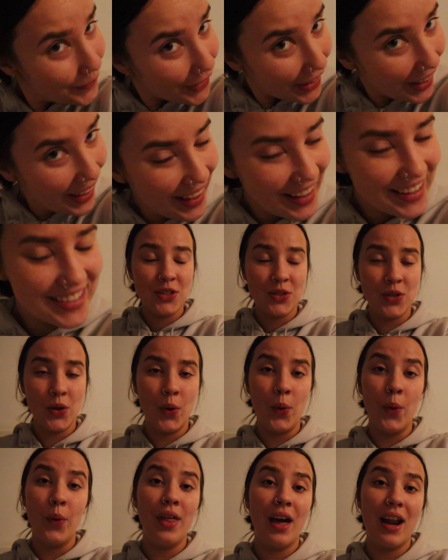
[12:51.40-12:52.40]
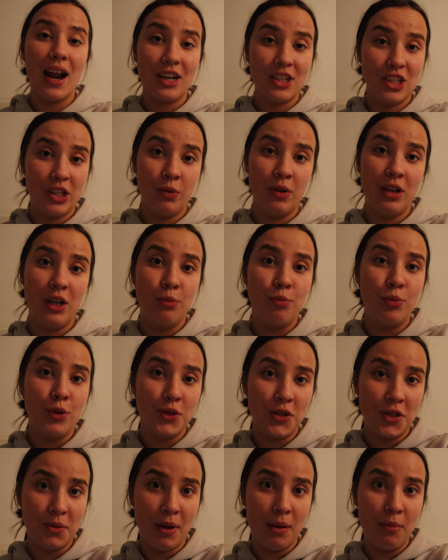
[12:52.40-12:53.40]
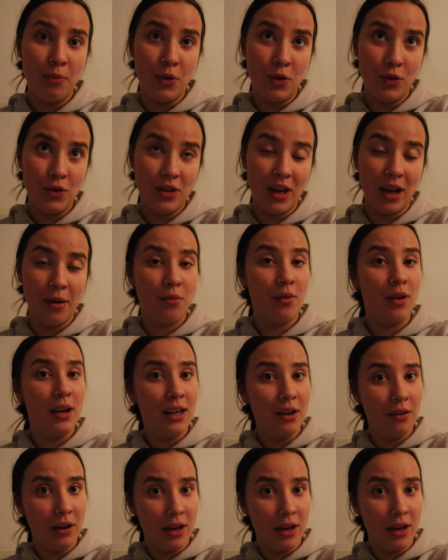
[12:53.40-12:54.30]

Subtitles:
okay. So that actually really boosted my mood. I'm really